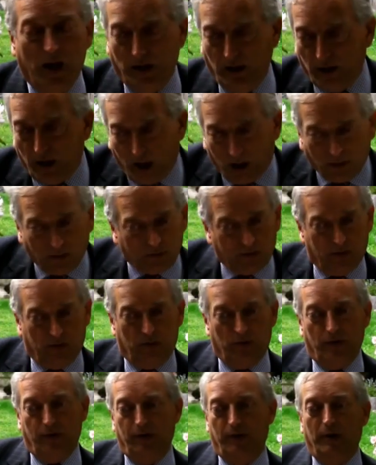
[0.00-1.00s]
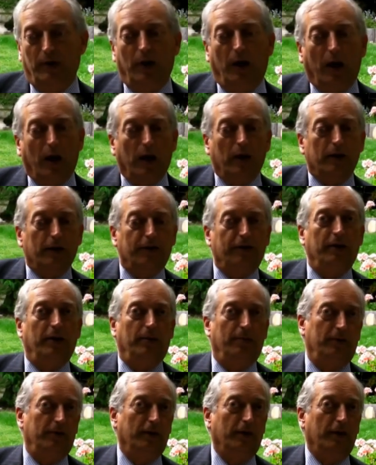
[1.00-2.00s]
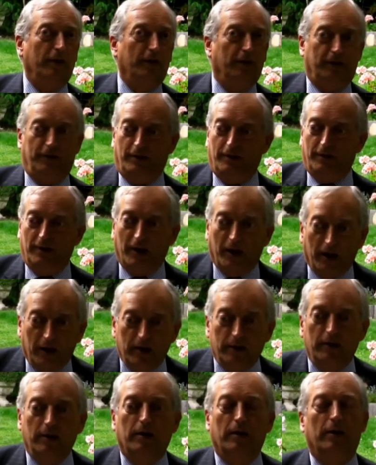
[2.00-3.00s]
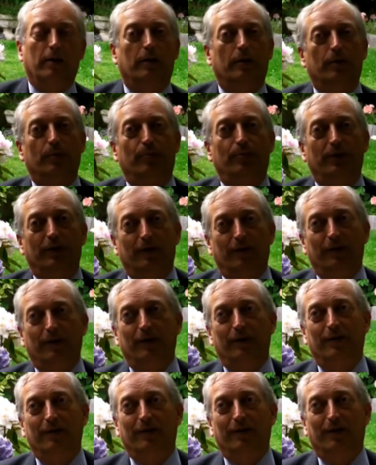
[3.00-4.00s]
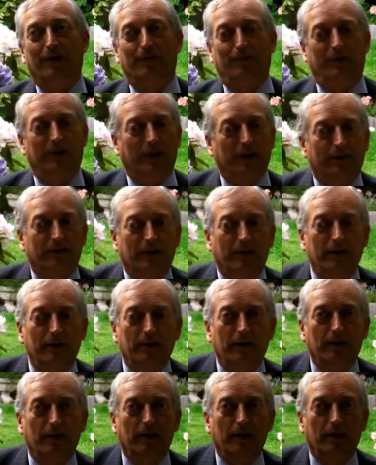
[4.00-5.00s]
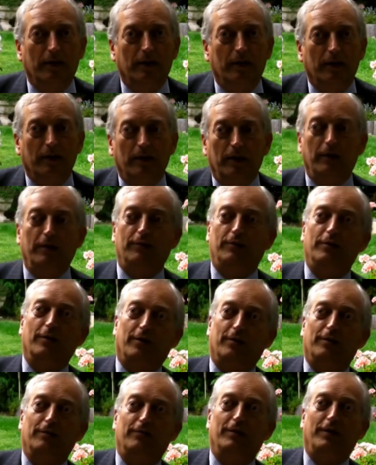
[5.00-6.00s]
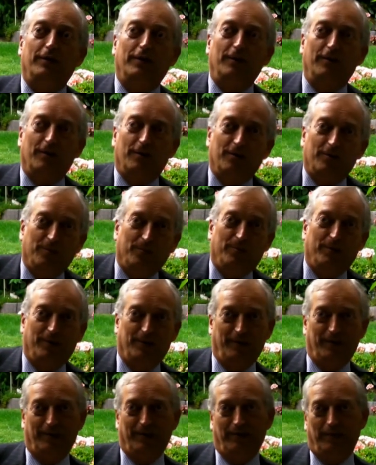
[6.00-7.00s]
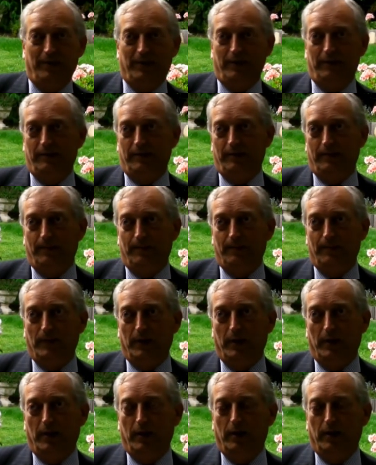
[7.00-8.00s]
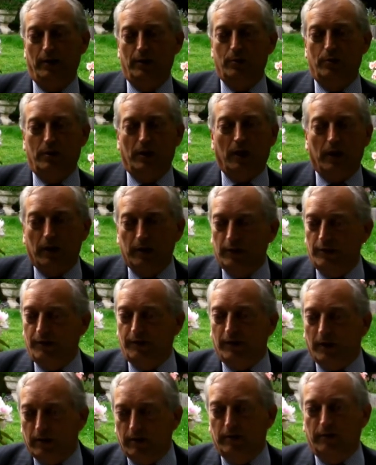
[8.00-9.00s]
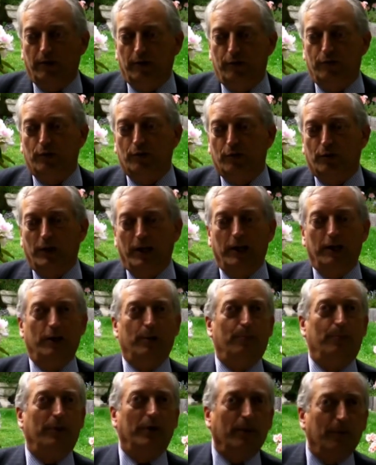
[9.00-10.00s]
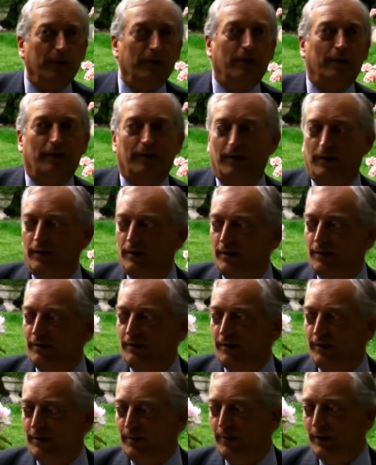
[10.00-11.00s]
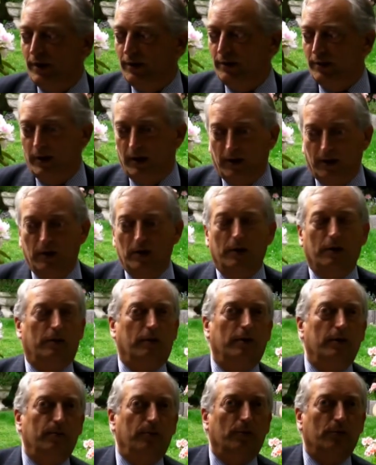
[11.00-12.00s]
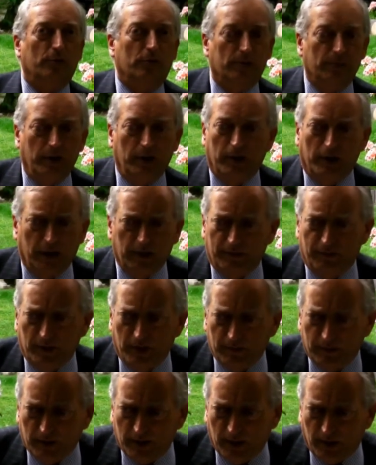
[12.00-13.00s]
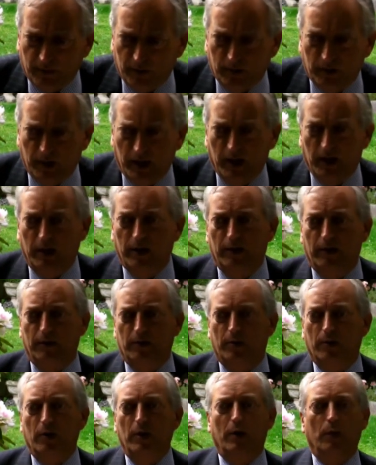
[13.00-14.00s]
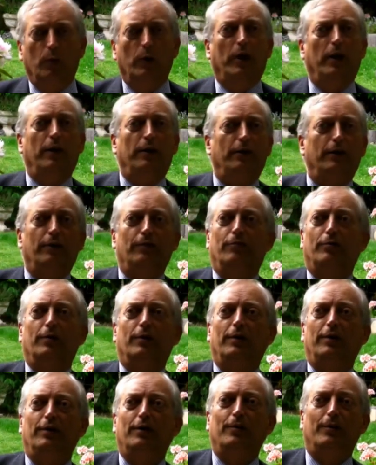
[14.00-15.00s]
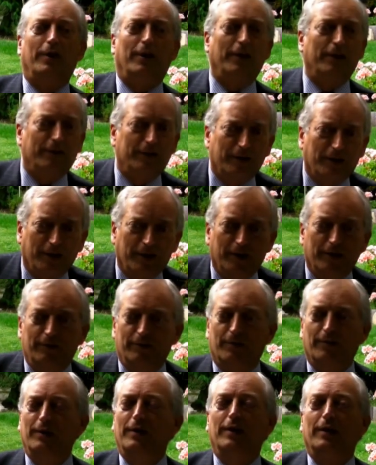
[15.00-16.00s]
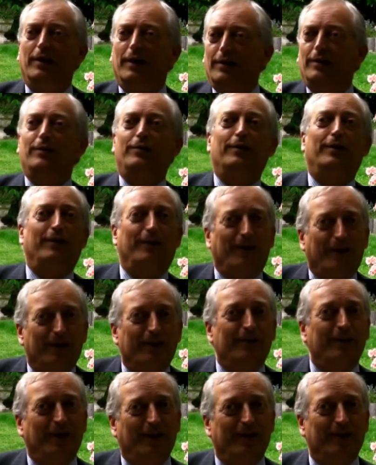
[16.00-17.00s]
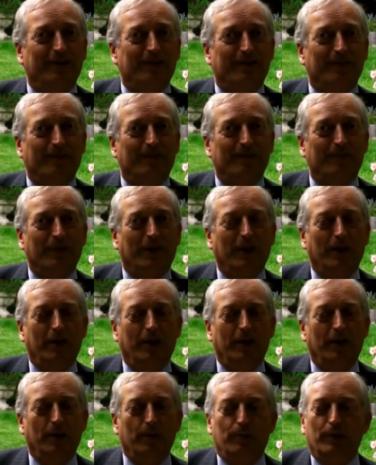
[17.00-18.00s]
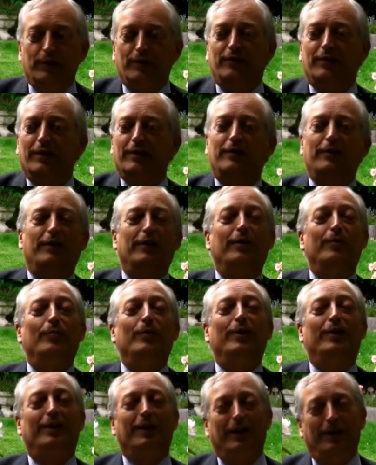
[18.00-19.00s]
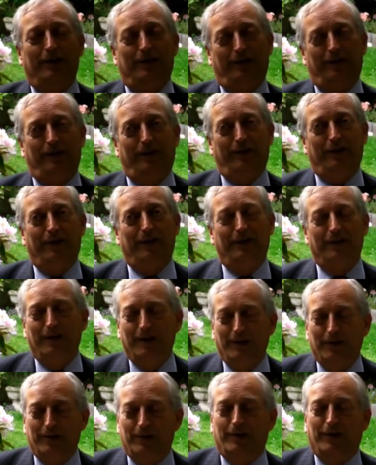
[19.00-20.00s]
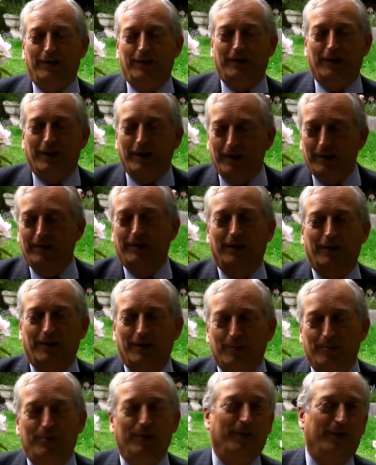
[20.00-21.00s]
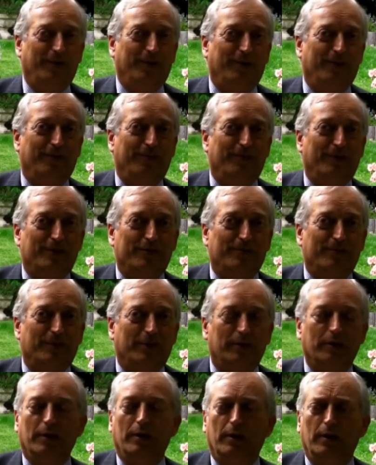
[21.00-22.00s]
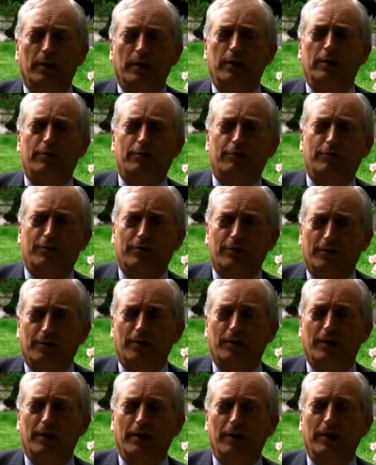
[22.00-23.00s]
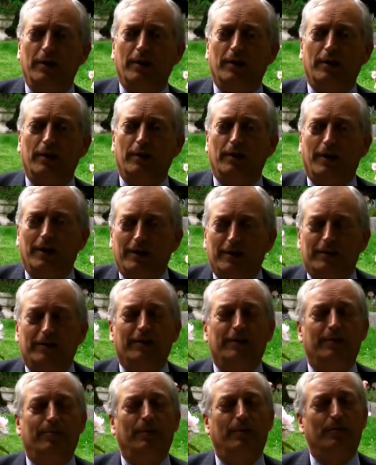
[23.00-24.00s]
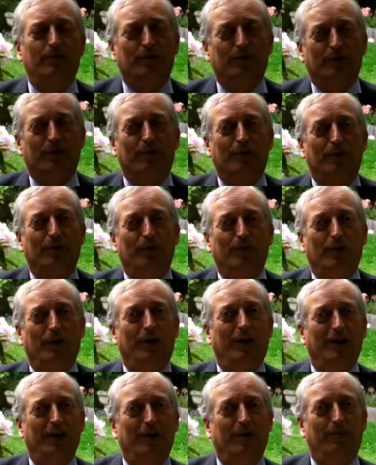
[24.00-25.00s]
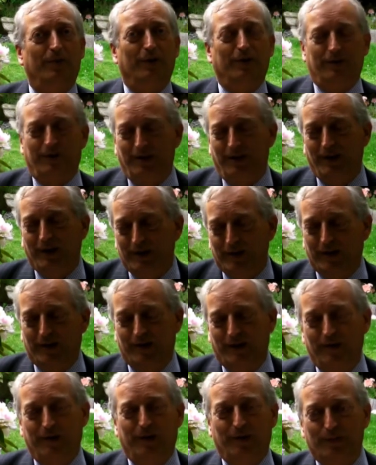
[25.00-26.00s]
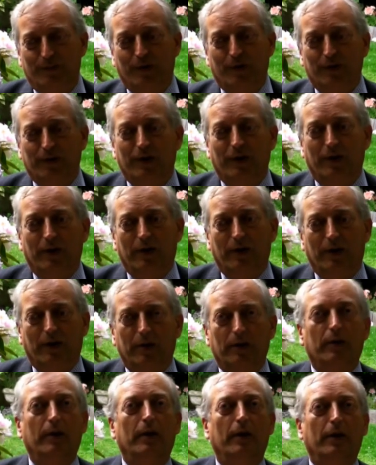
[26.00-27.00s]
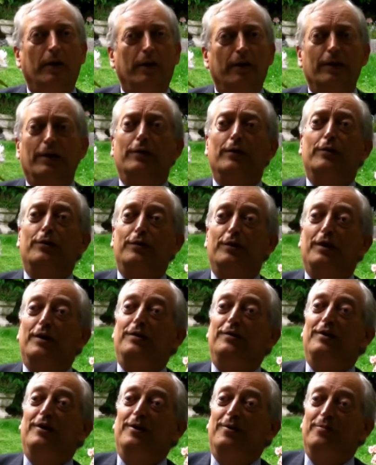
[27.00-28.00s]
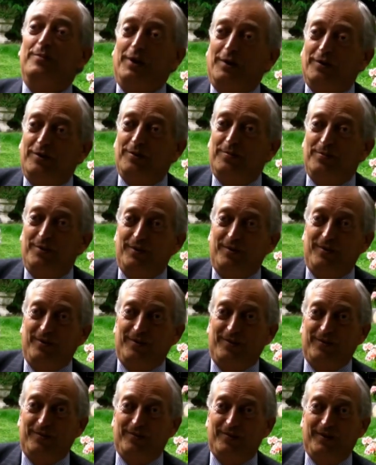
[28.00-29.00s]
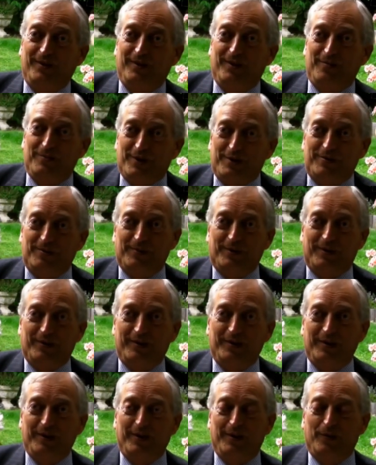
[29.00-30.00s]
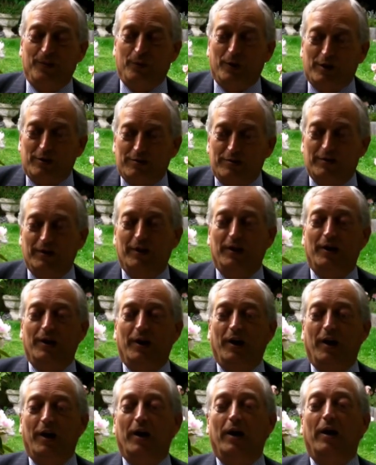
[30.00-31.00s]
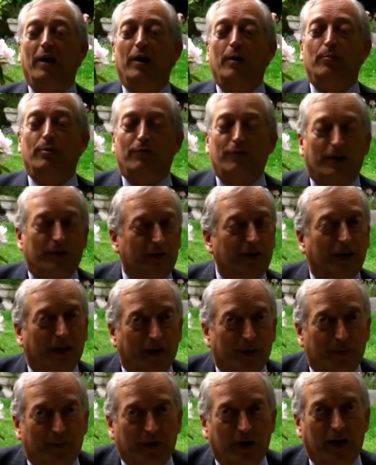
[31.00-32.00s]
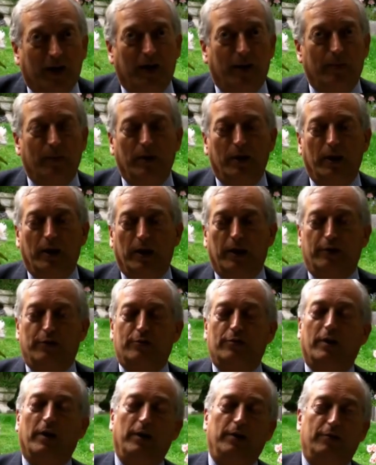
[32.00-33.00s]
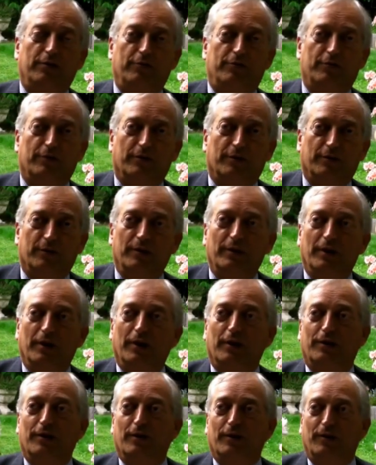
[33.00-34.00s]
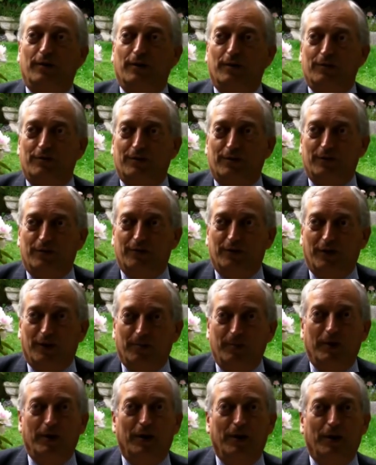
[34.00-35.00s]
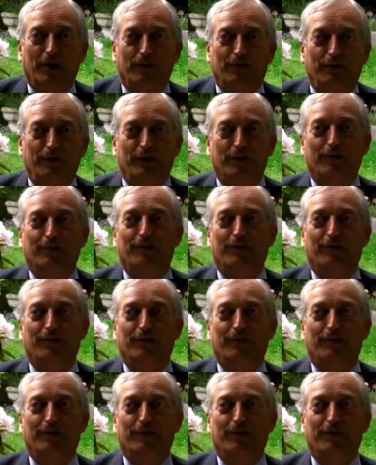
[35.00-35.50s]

Now, of course, I accept that a nine-year period of data is not a very long period of data. You can't certainly draw any permanent conclusions about how global warming has forever come to an end or we're heading for a new ice age or anything like that. But certainly we can say that a nine-year period of measurement is surely likely to be more reliable as an indicator of what's going on than the 13-month period of measurement which uh, Professor Abraham had tried to draw a conclusion from a few